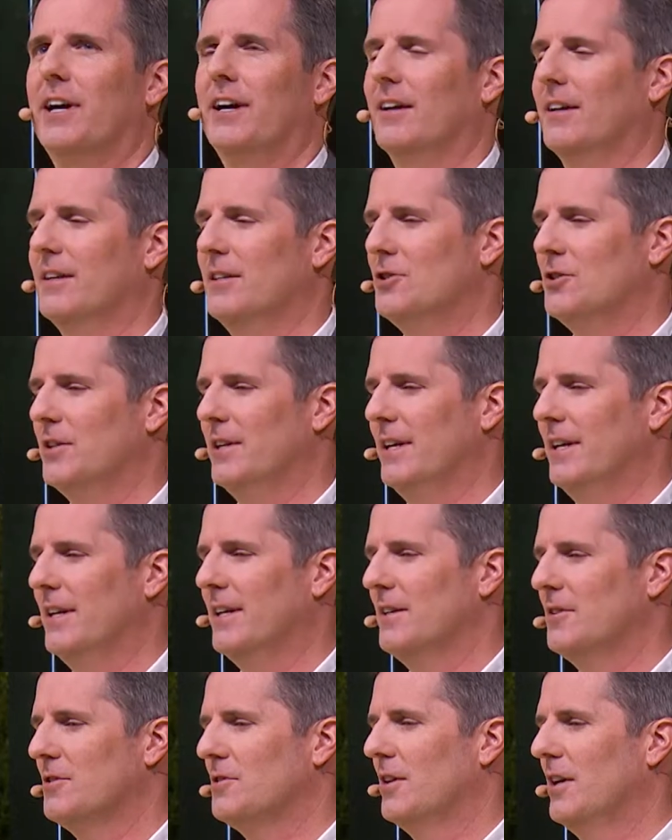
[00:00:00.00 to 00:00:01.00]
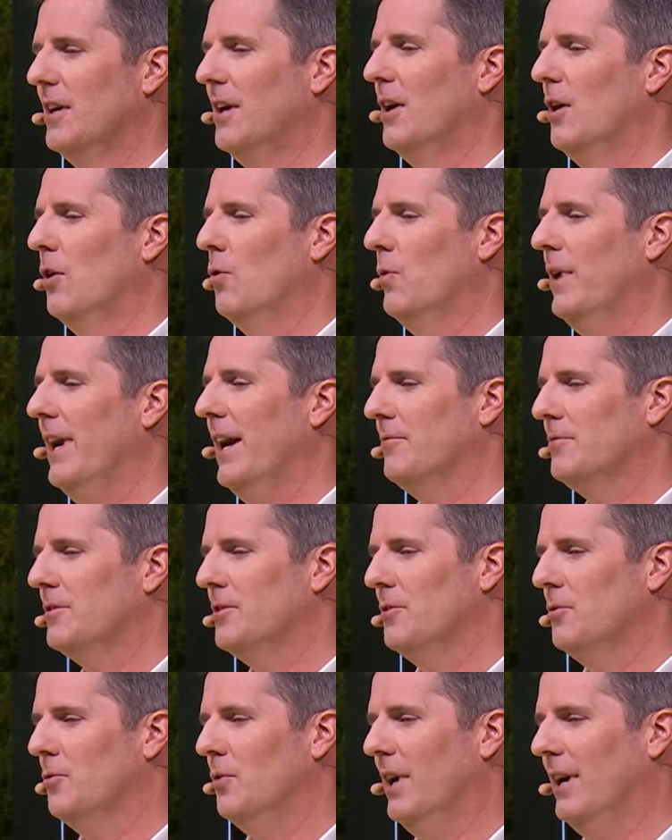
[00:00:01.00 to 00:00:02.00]
challenge, is we have
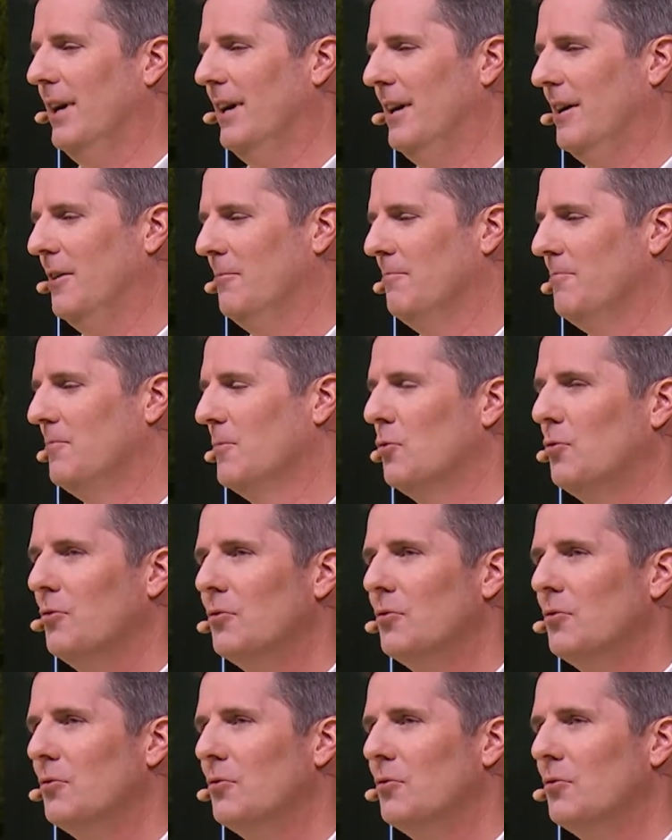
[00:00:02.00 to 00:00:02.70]
to, um,